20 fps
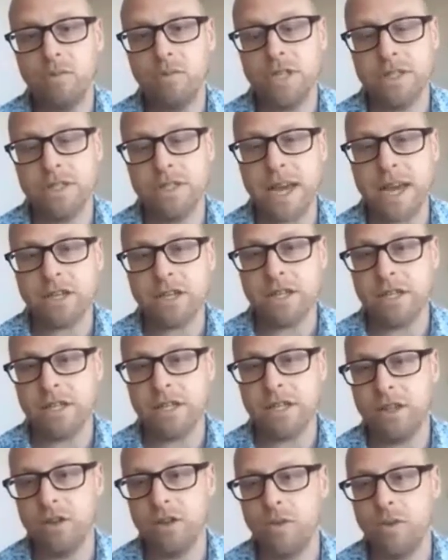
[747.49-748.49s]
which is
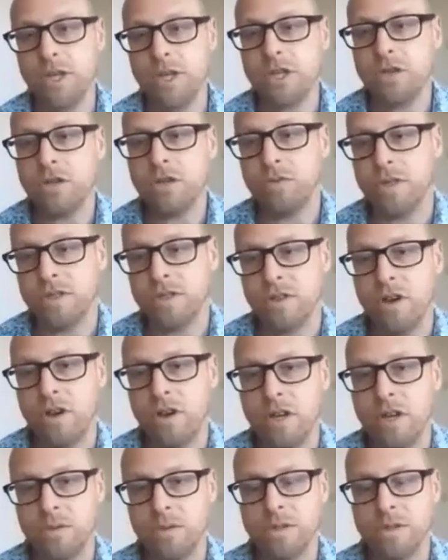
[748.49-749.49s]
actually the original
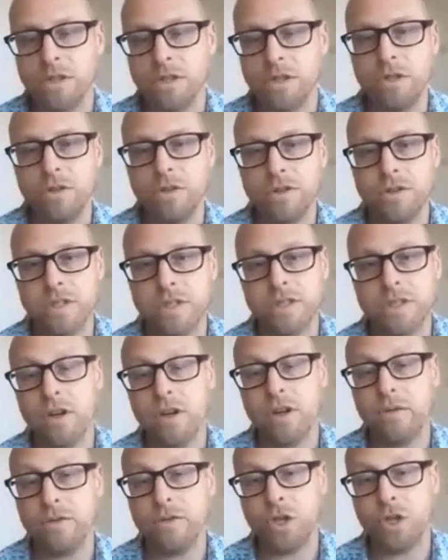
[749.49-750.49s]
design was to choose the
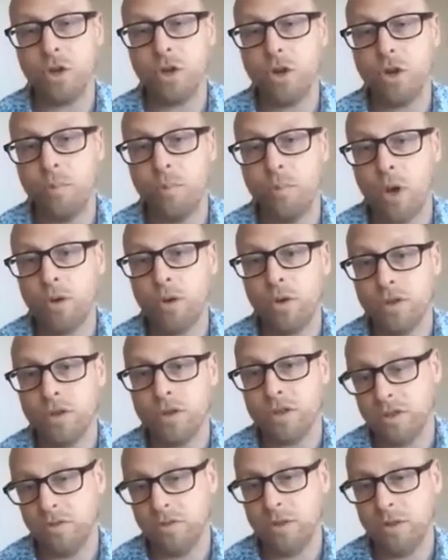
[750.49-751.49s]
site of Chogabonut,
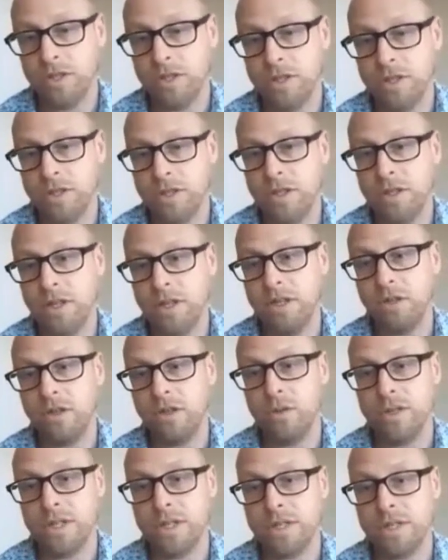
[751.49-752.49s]
which is in
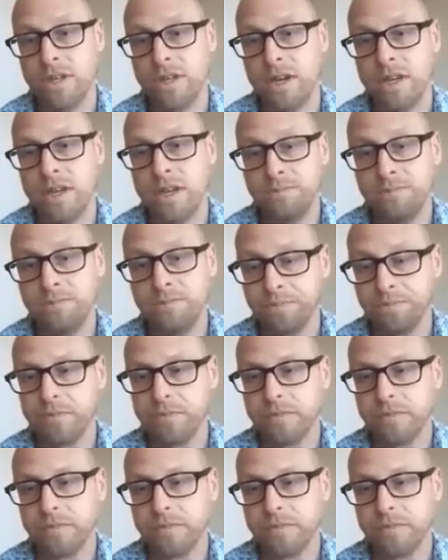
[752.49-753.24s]
Khuzestan.